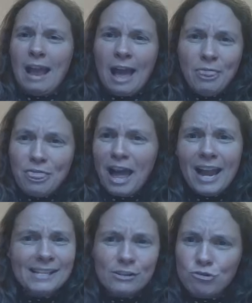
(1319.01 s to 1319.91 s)
And
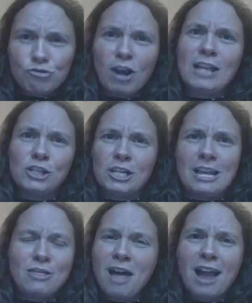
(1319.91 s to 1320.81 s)
that is a
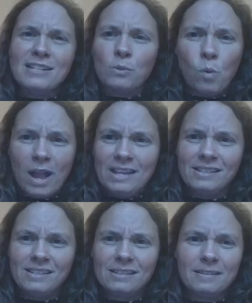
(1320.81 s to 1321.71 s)
tragedy, that is a
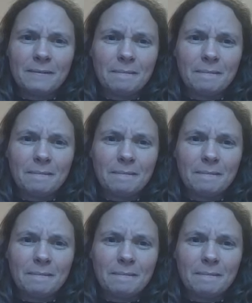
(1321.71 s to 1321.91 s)
waste.